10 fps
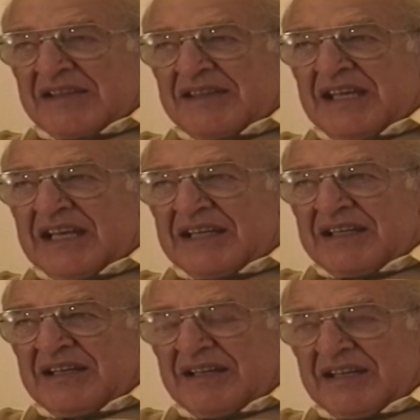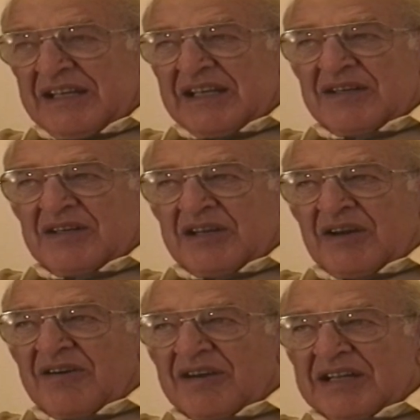then in the
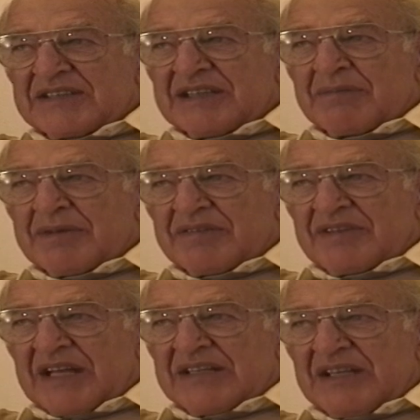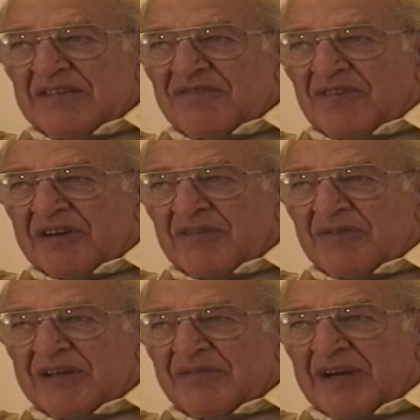early summer of
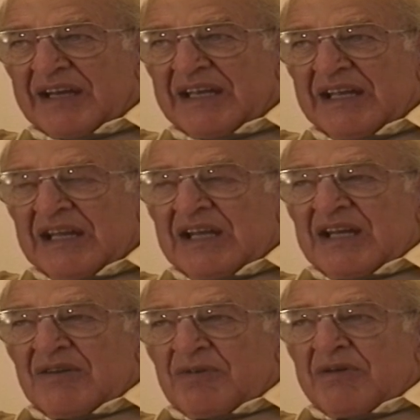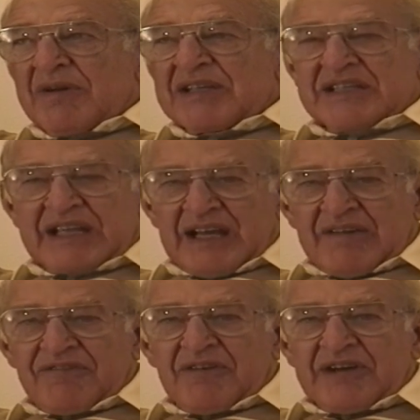1941, why we went to
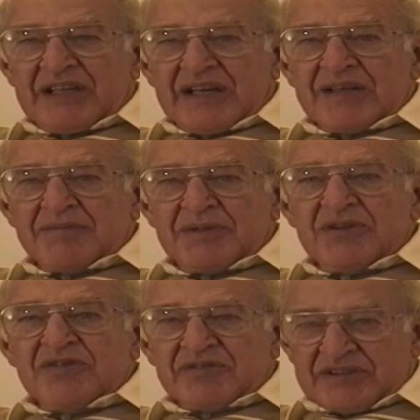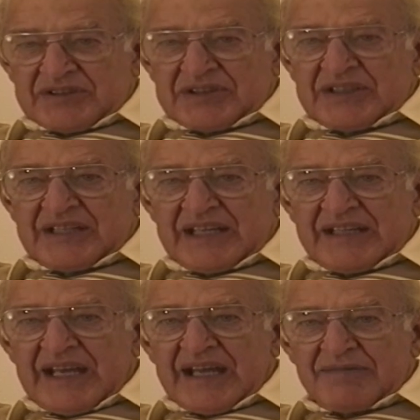California on maneuvers, and
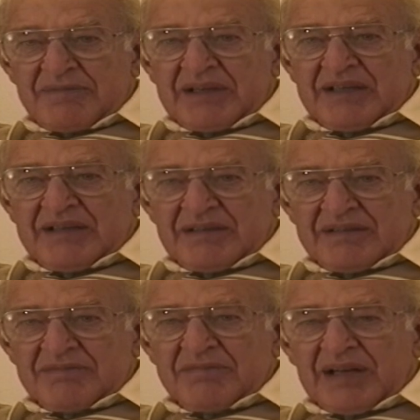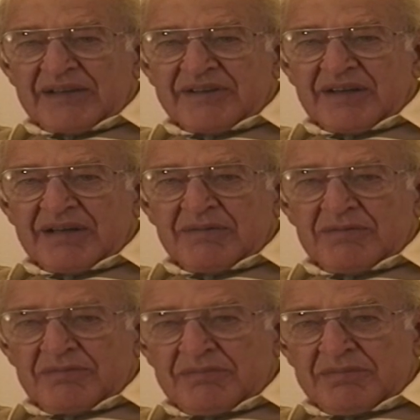they had big military
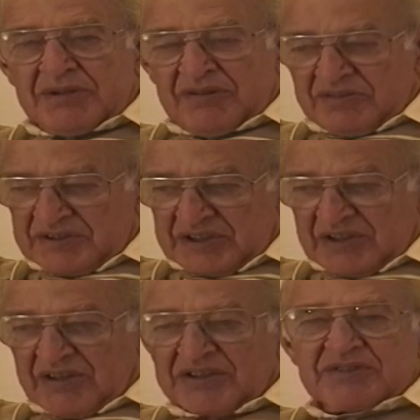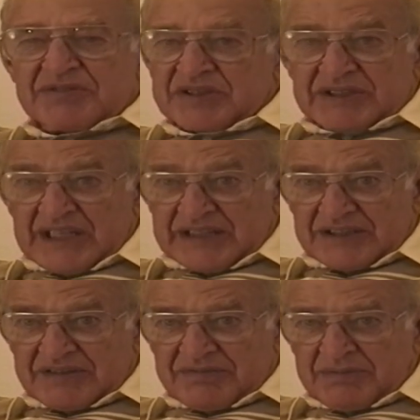maneuvers, and of course it was a
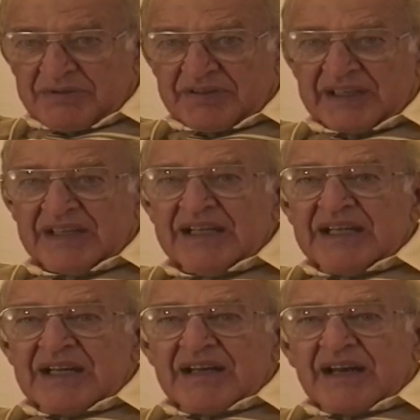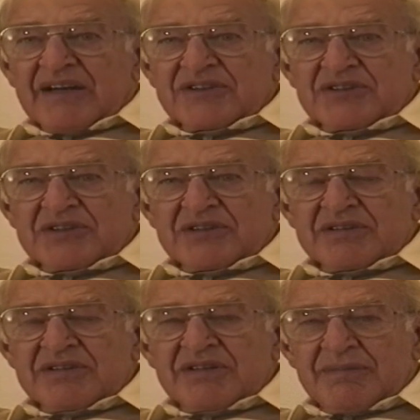test of moving large
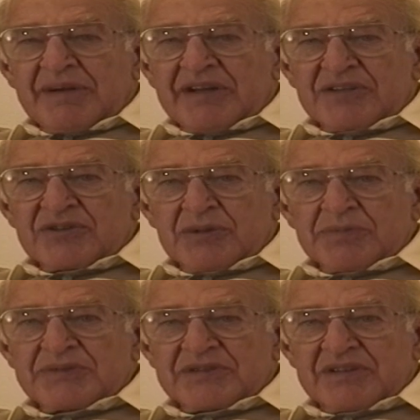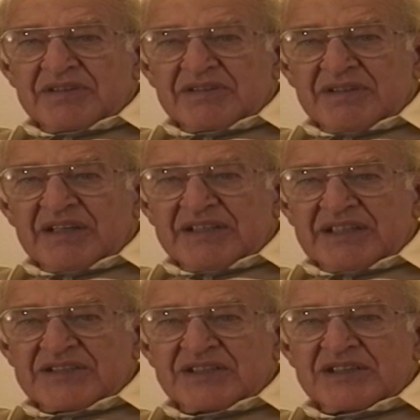amount of troops
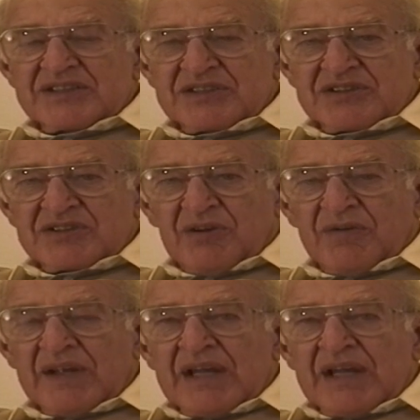distance, and so